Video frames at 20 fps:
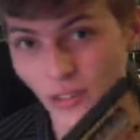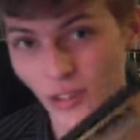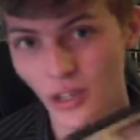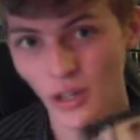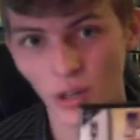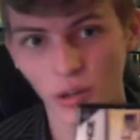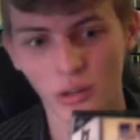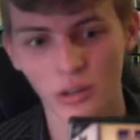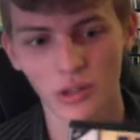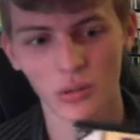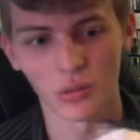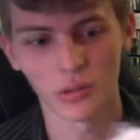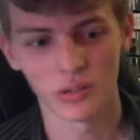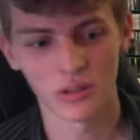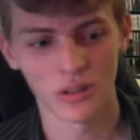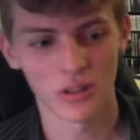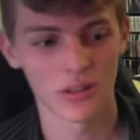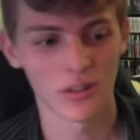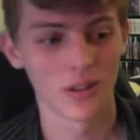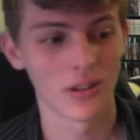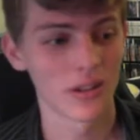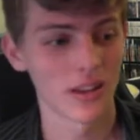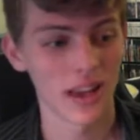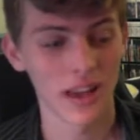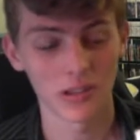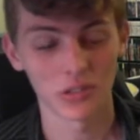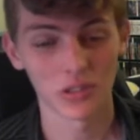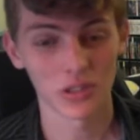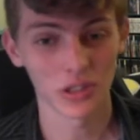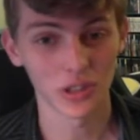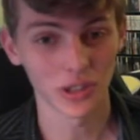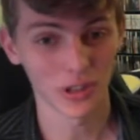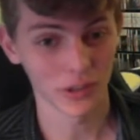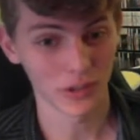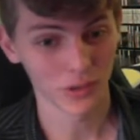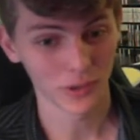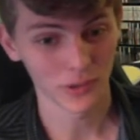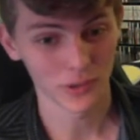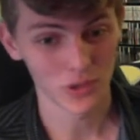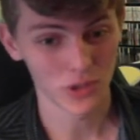know there was a
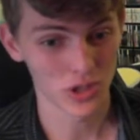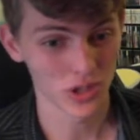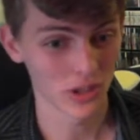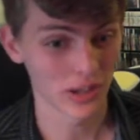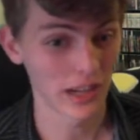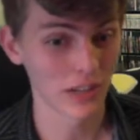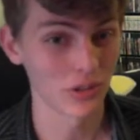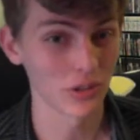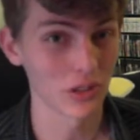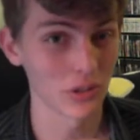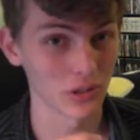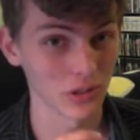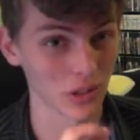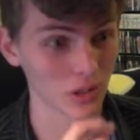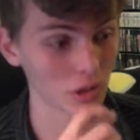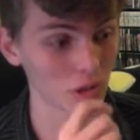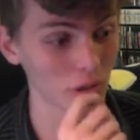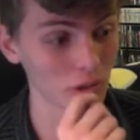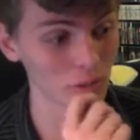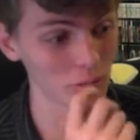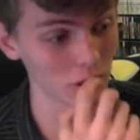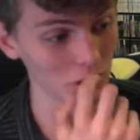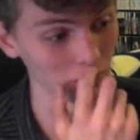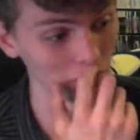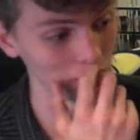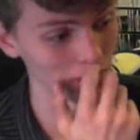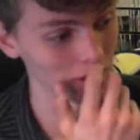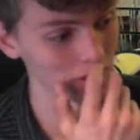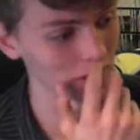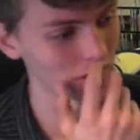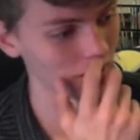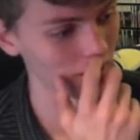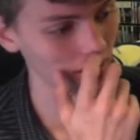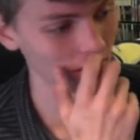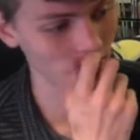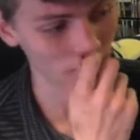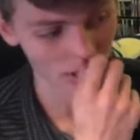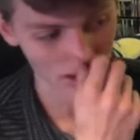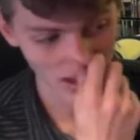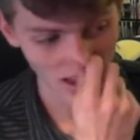F-Zero show. I knew there was a Kirby one,
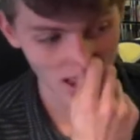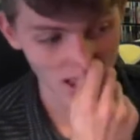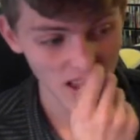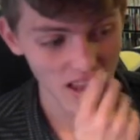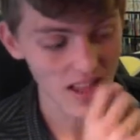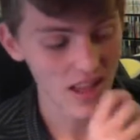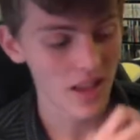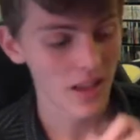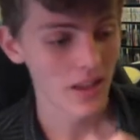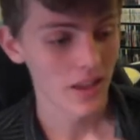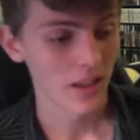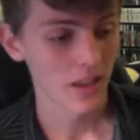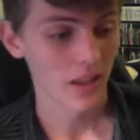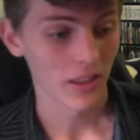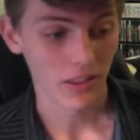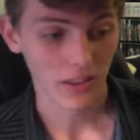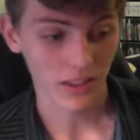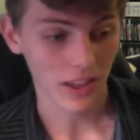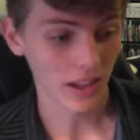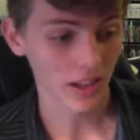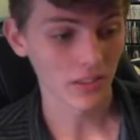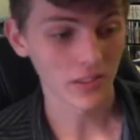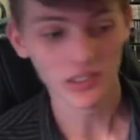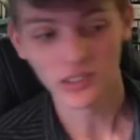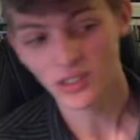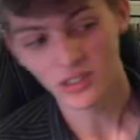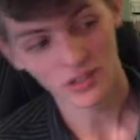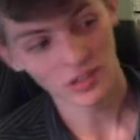so yeah, it even says on